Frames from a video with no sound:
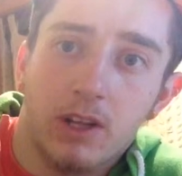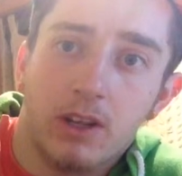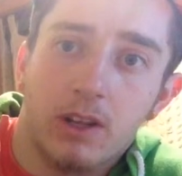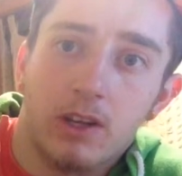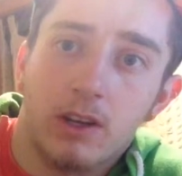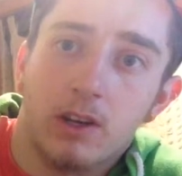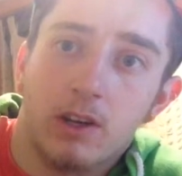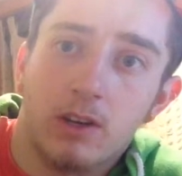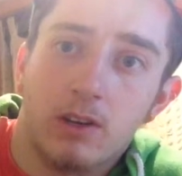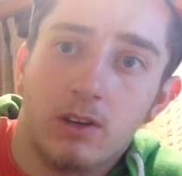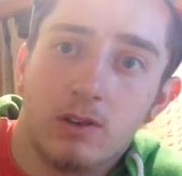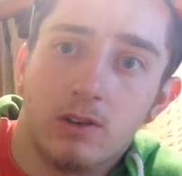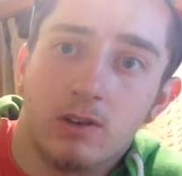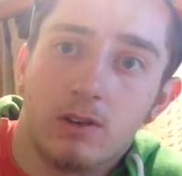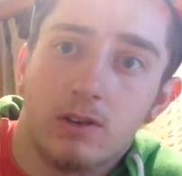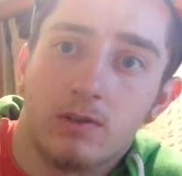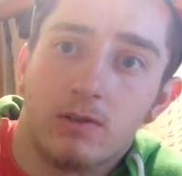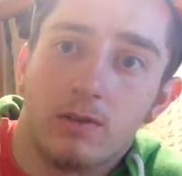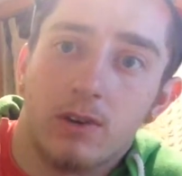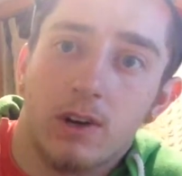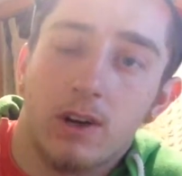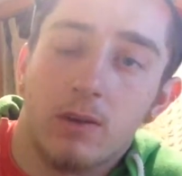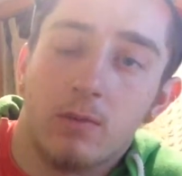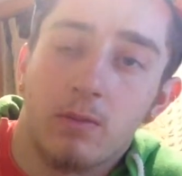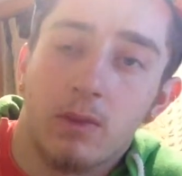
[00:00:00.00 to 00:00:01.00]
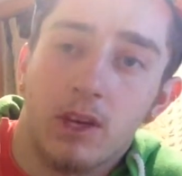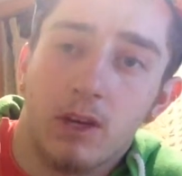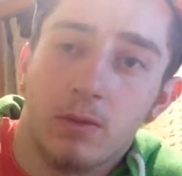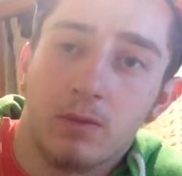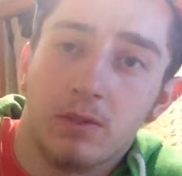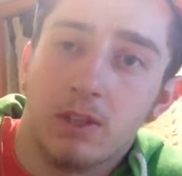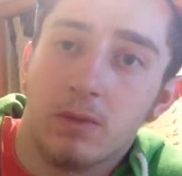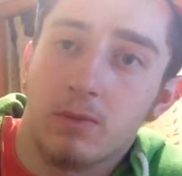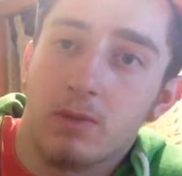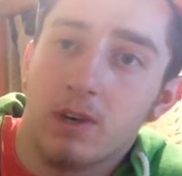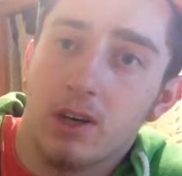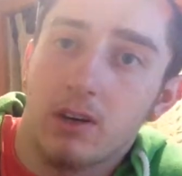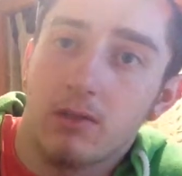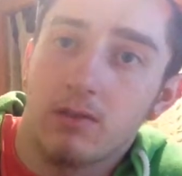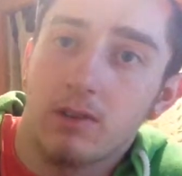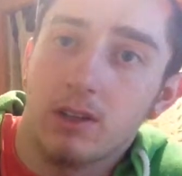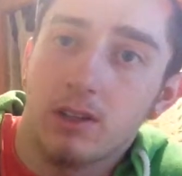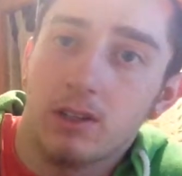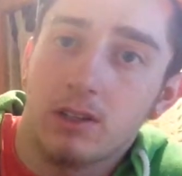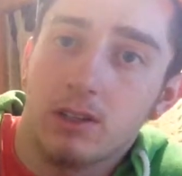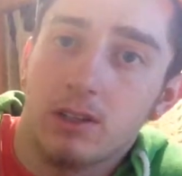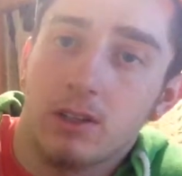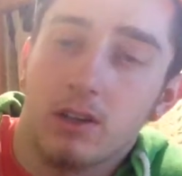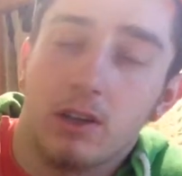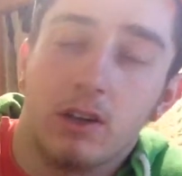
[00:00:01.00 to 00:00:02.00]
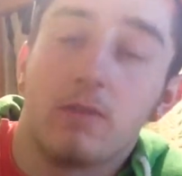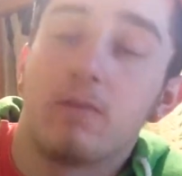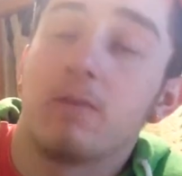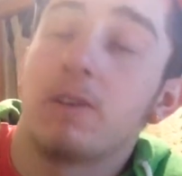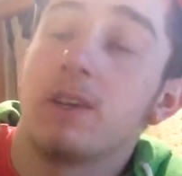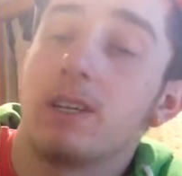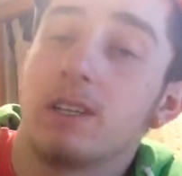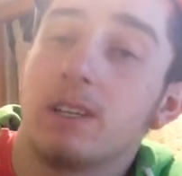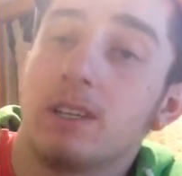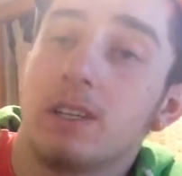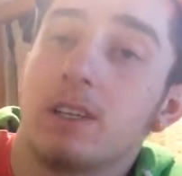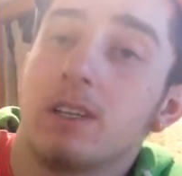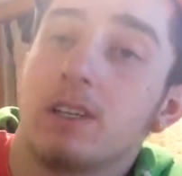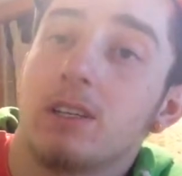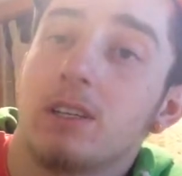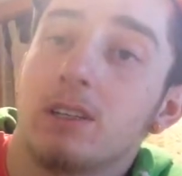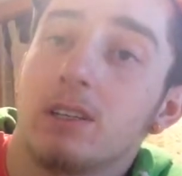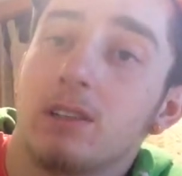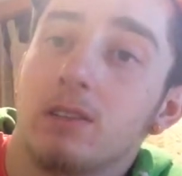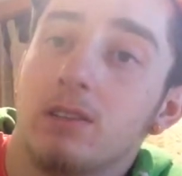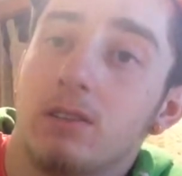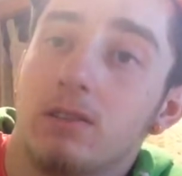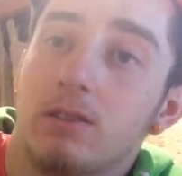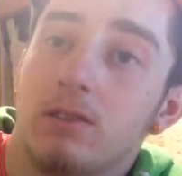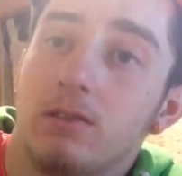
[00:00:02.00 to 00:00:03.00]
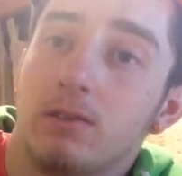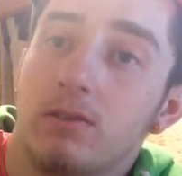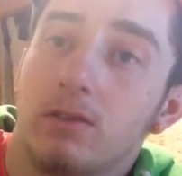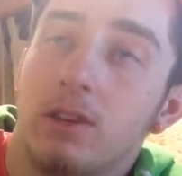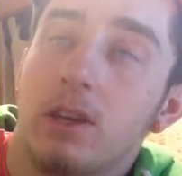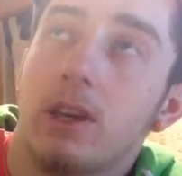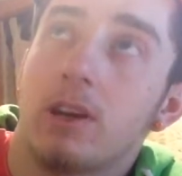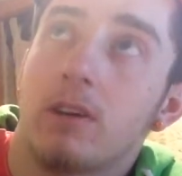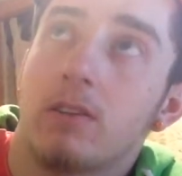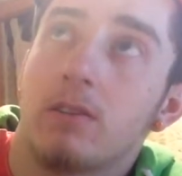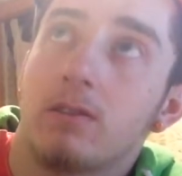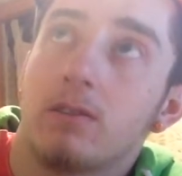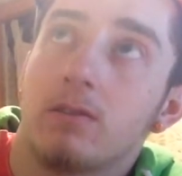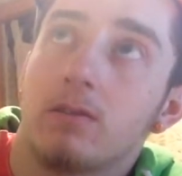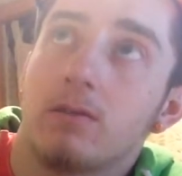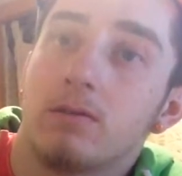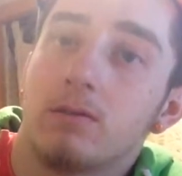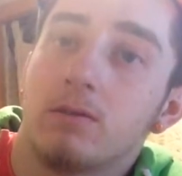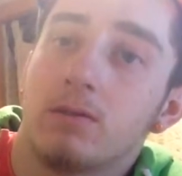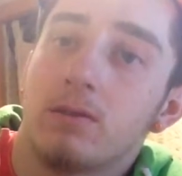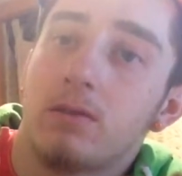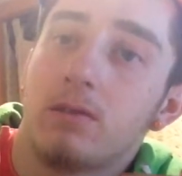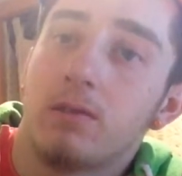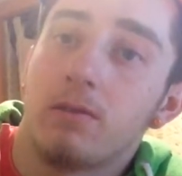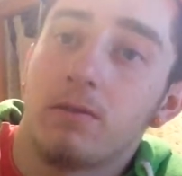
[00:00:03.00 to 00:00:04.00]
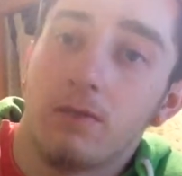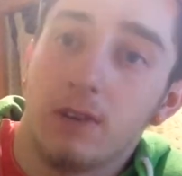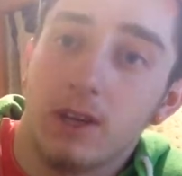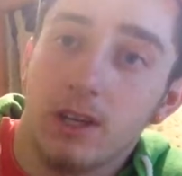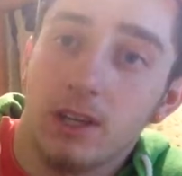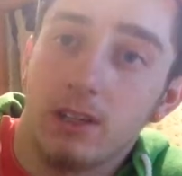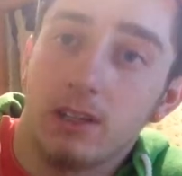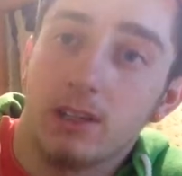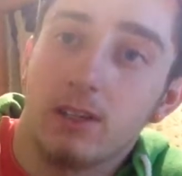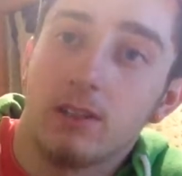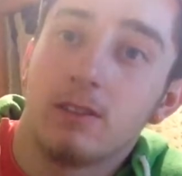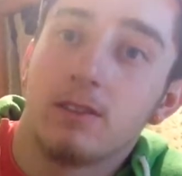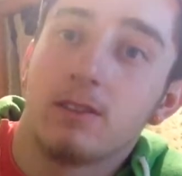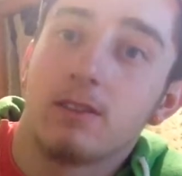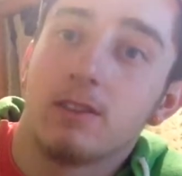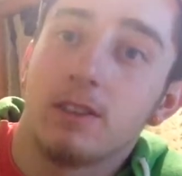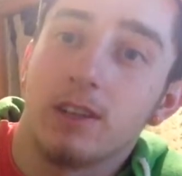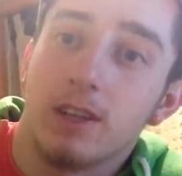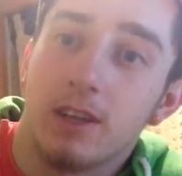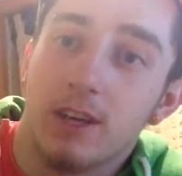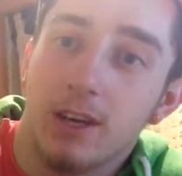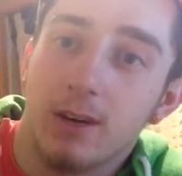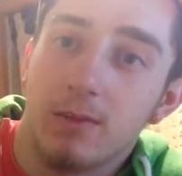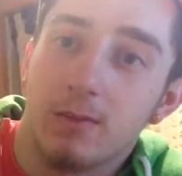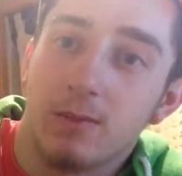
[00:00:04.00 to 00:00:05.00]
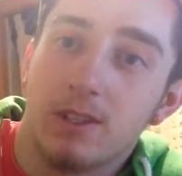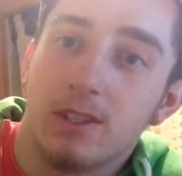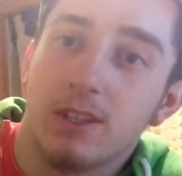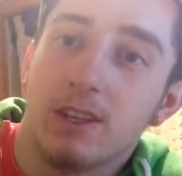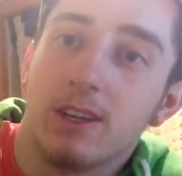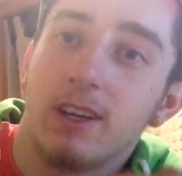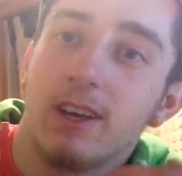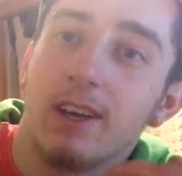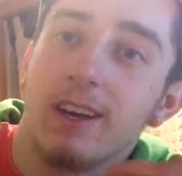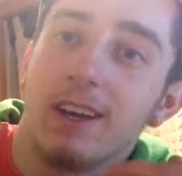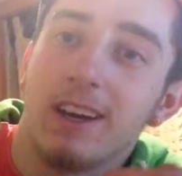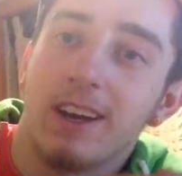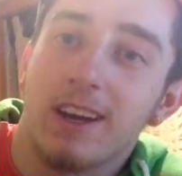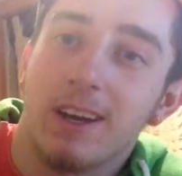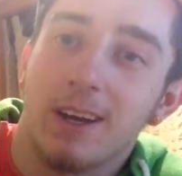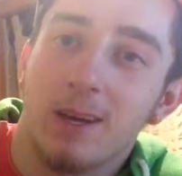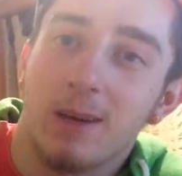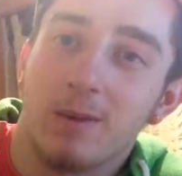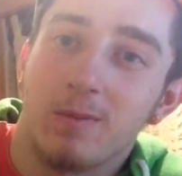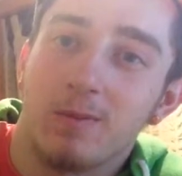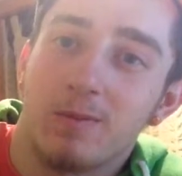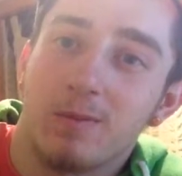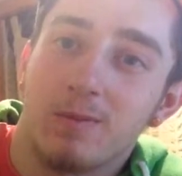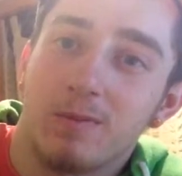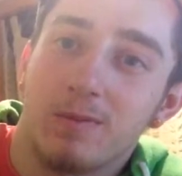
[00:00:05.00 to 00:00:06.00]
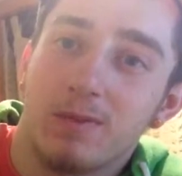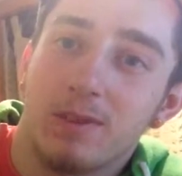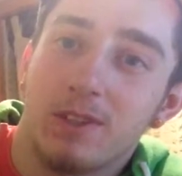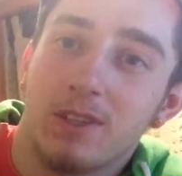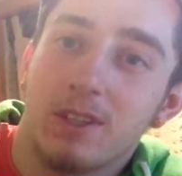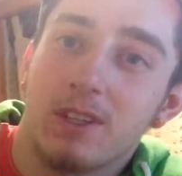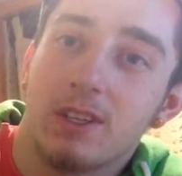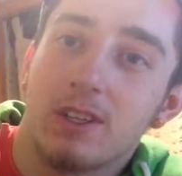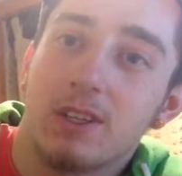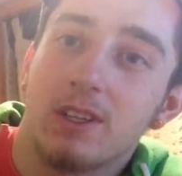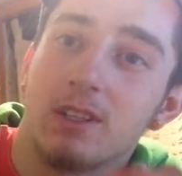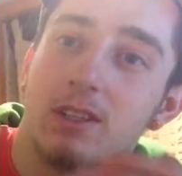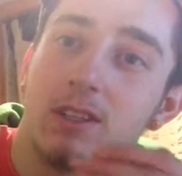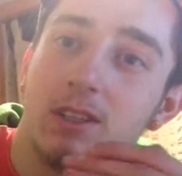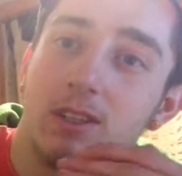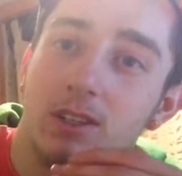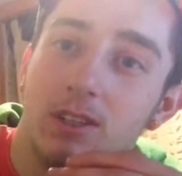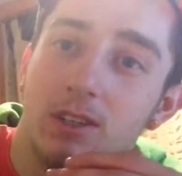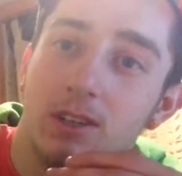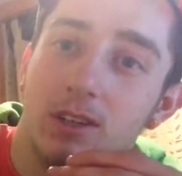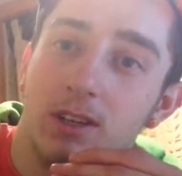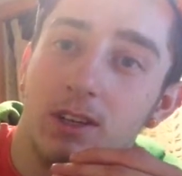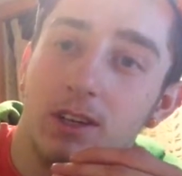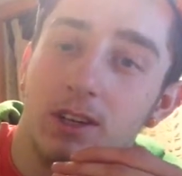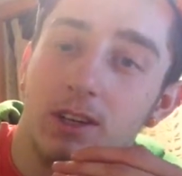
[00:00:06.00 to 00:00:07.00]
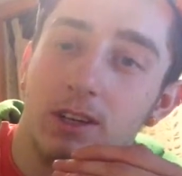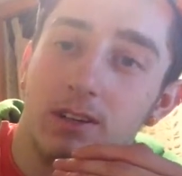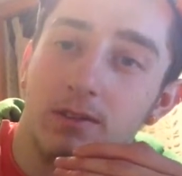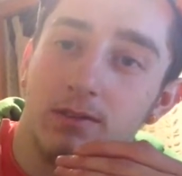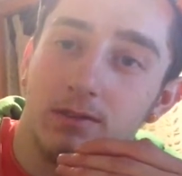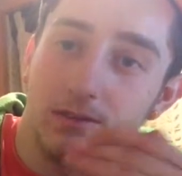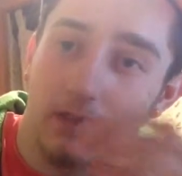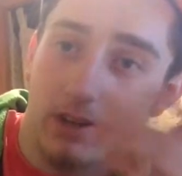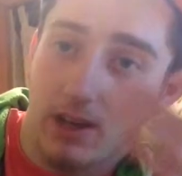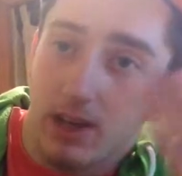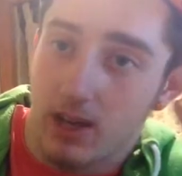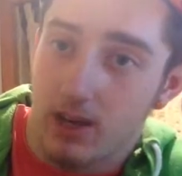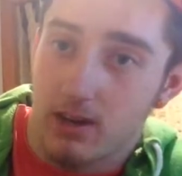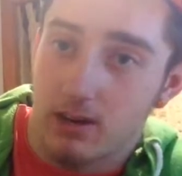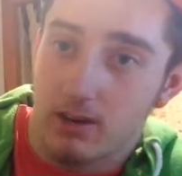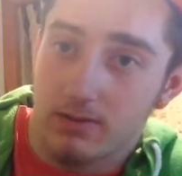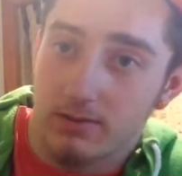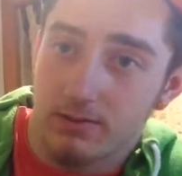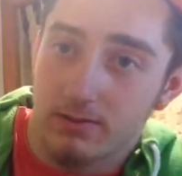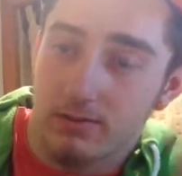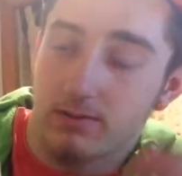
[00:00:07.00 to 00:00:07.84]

that goes from hips to pelvis, or feet to hips, and hips to head.